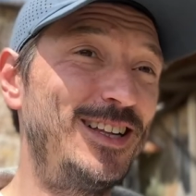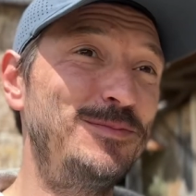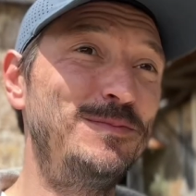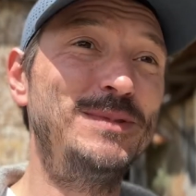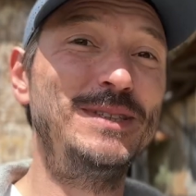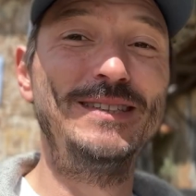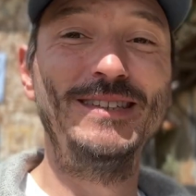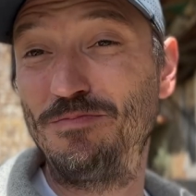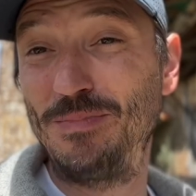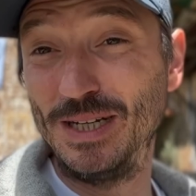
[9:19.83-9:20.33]

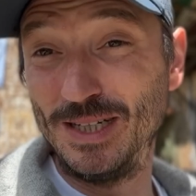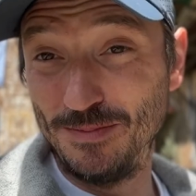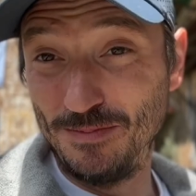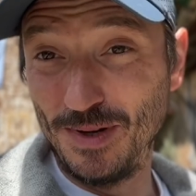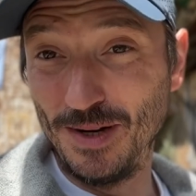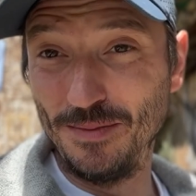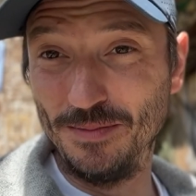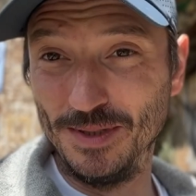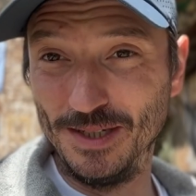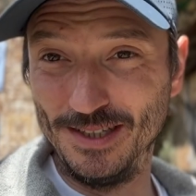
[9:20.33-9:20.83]
be bit
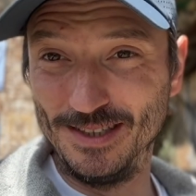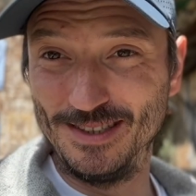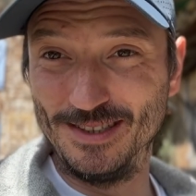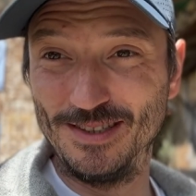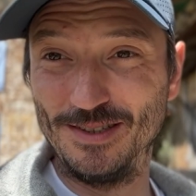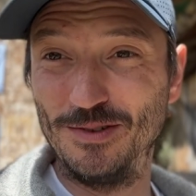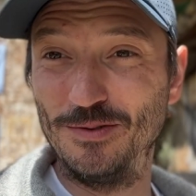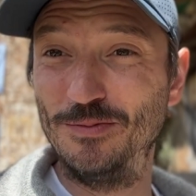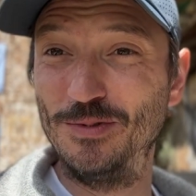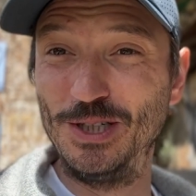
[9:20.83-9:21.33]
by bit
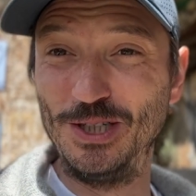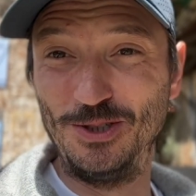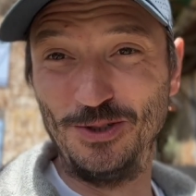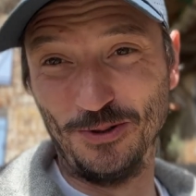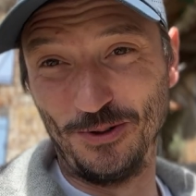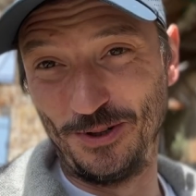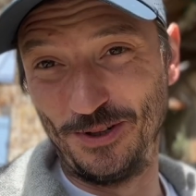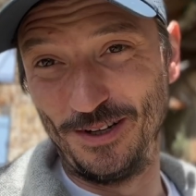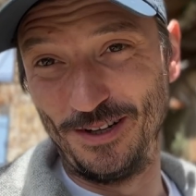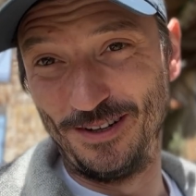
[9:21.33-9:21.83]

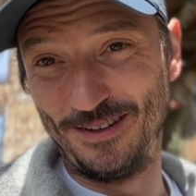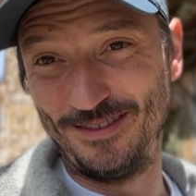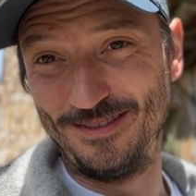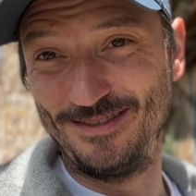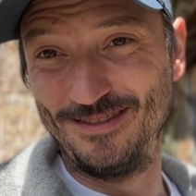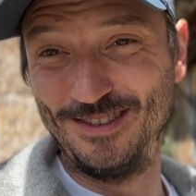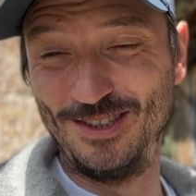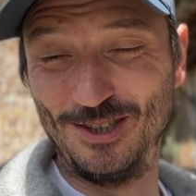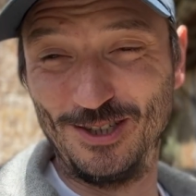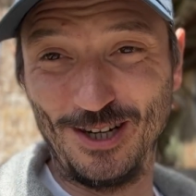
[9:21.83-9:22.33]
rejoining
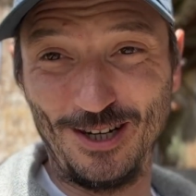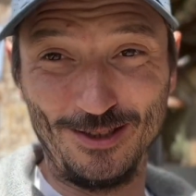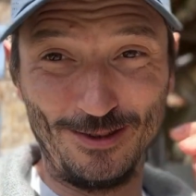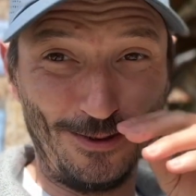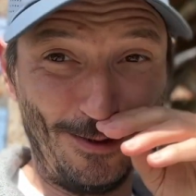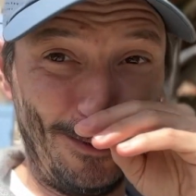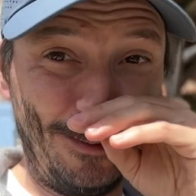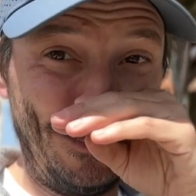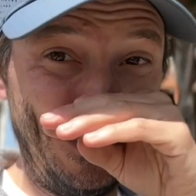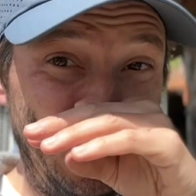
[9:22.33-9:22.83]
the
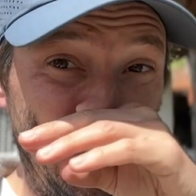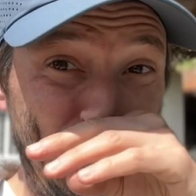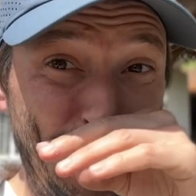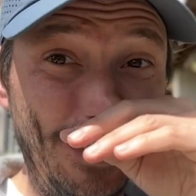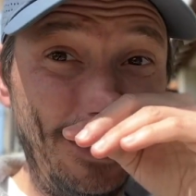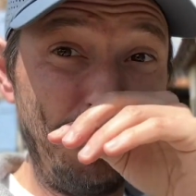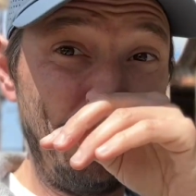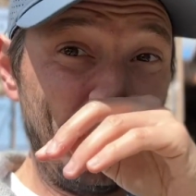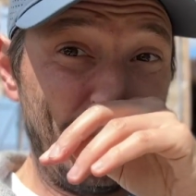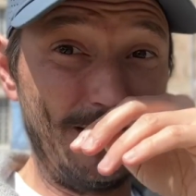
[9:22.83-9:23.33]
chateau,
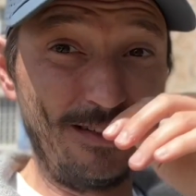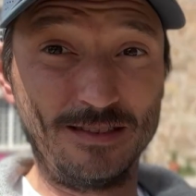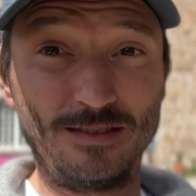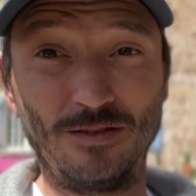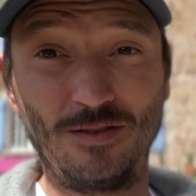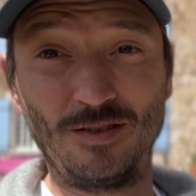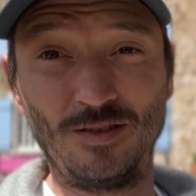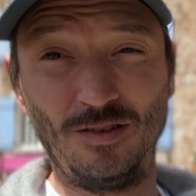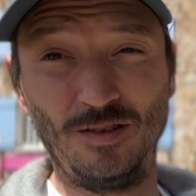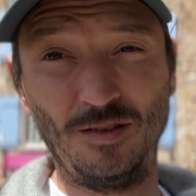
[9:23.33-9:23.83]
because
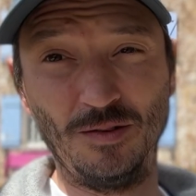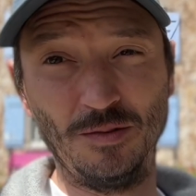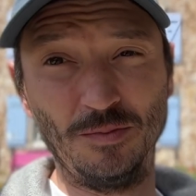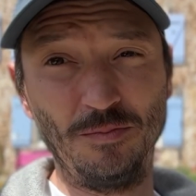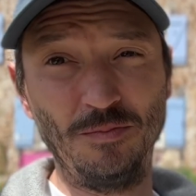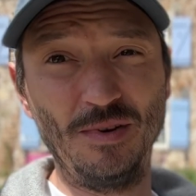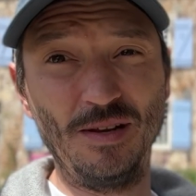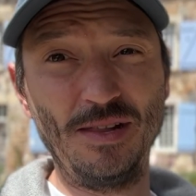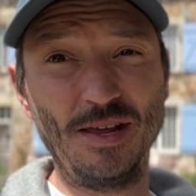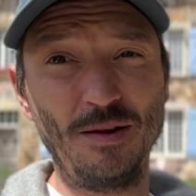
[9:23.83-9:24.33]
also the
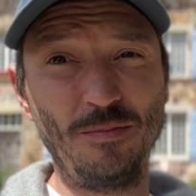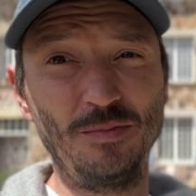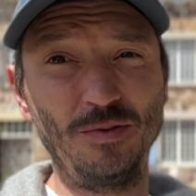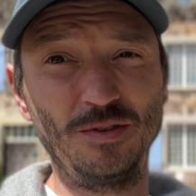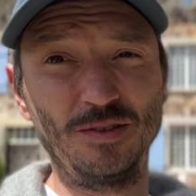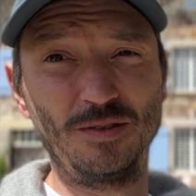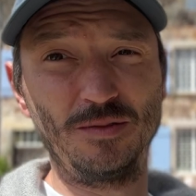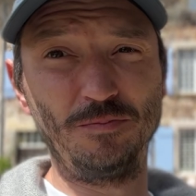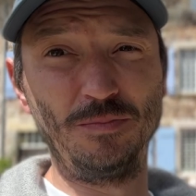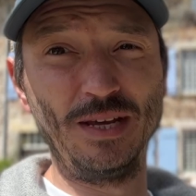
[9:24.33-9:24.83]

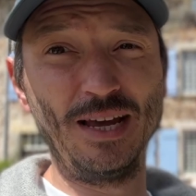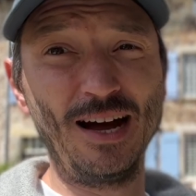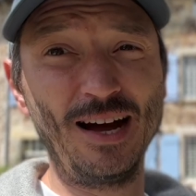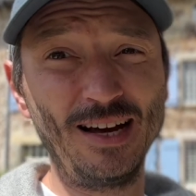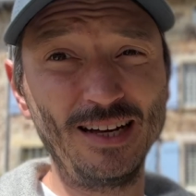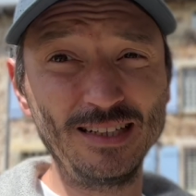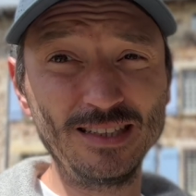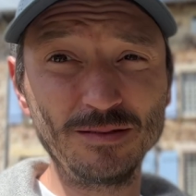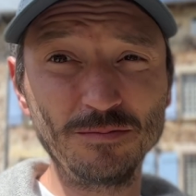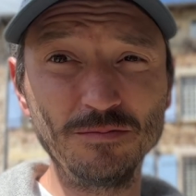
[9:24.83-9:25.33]
neighbors
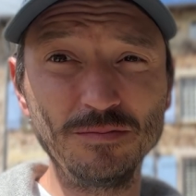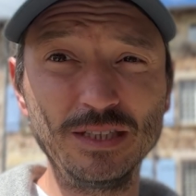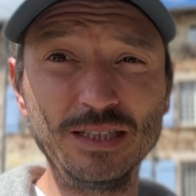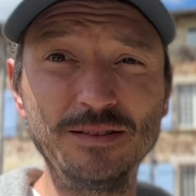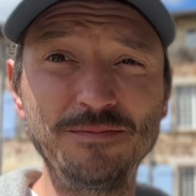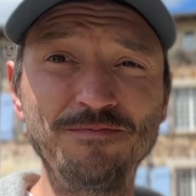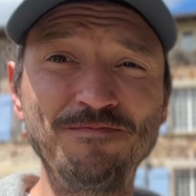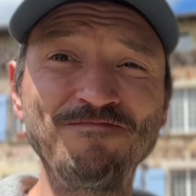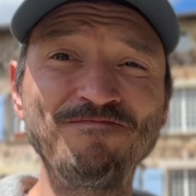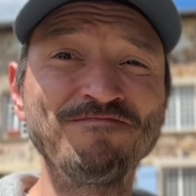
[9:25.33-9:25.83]
behind
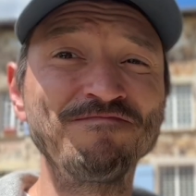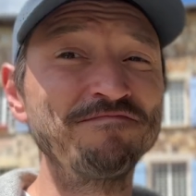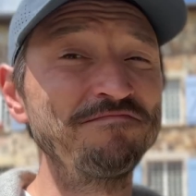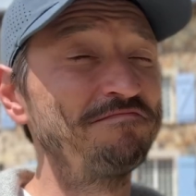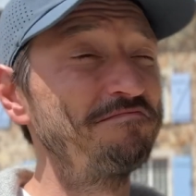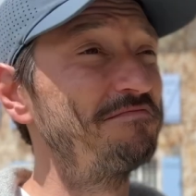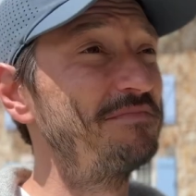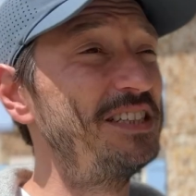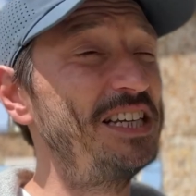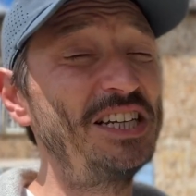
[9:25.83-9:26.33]
me,
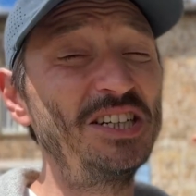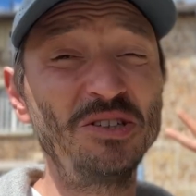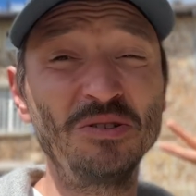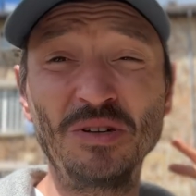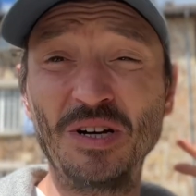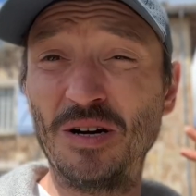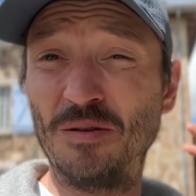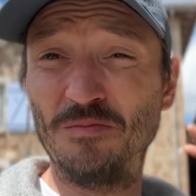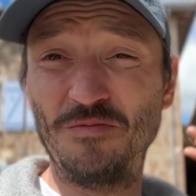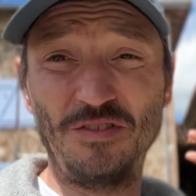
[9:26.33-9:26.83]
they don't
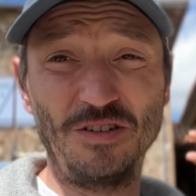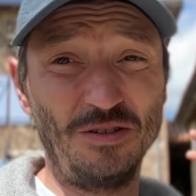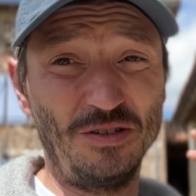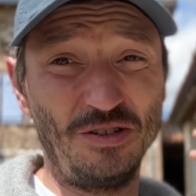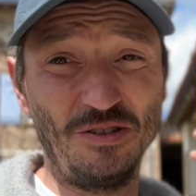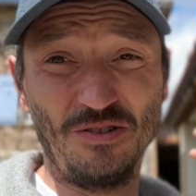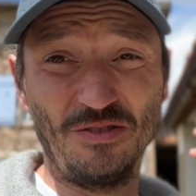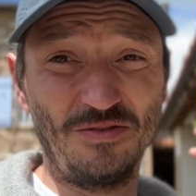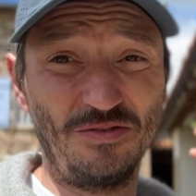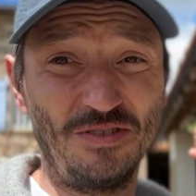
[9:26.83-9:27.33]
come very
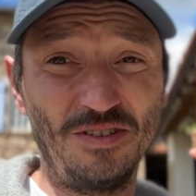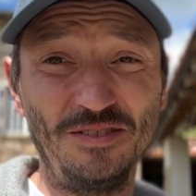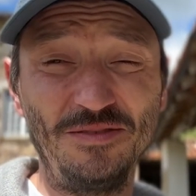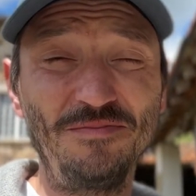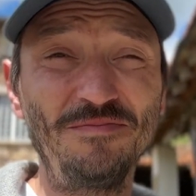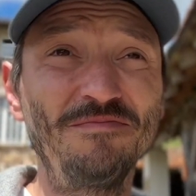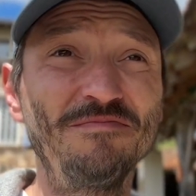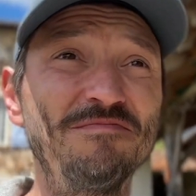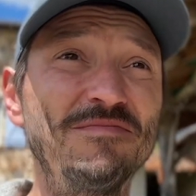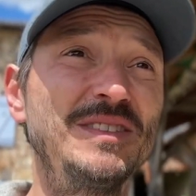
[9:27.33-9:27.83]

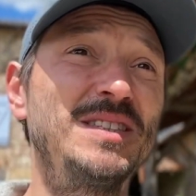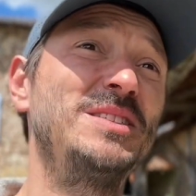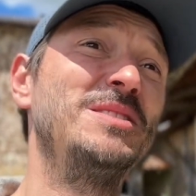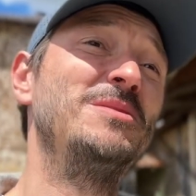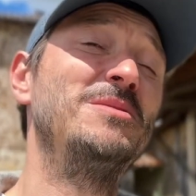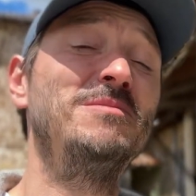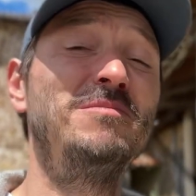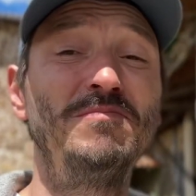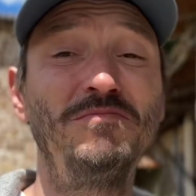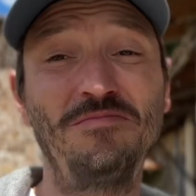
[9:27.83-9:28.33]
often. So